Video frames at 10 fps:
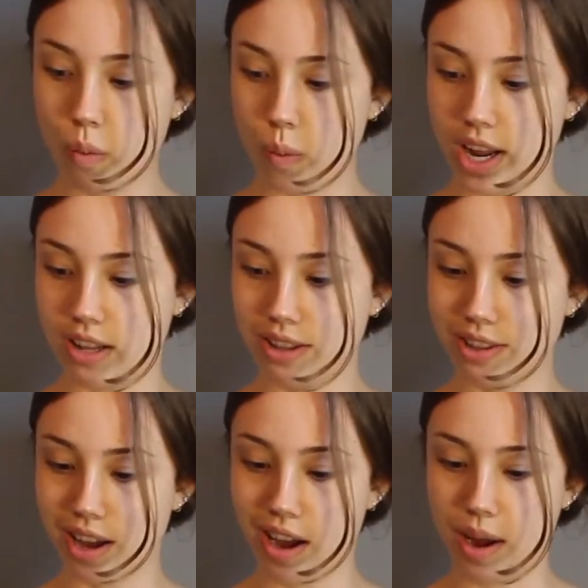
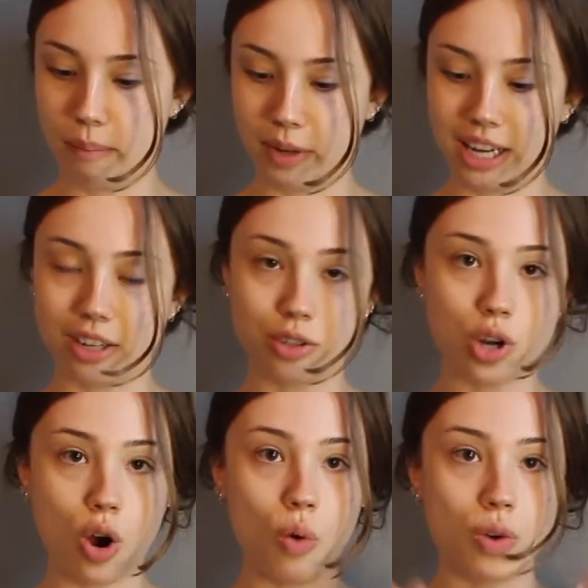with like a
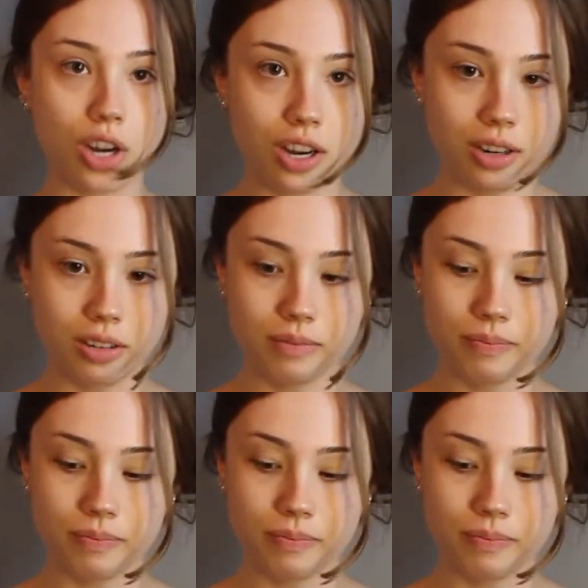toner,